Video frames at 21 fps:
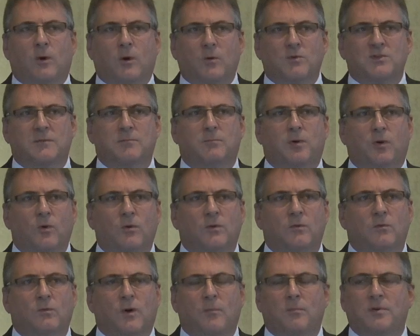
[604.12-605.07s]
what was
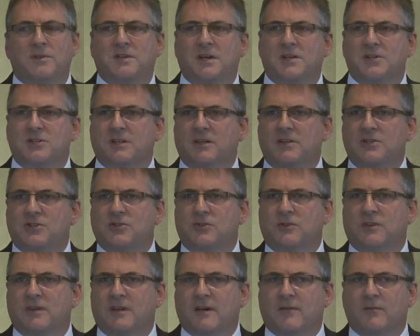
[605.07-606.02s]
important, what potentially
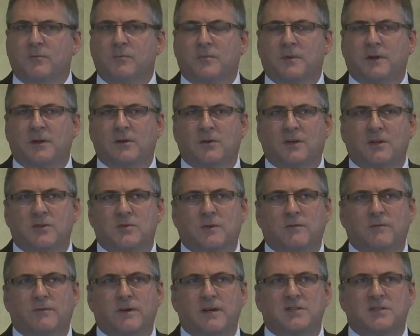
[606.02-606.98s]
should the government be looking to
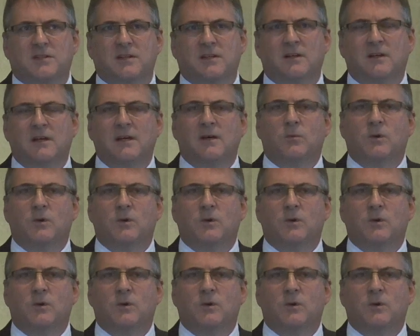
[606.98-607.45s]
invest in,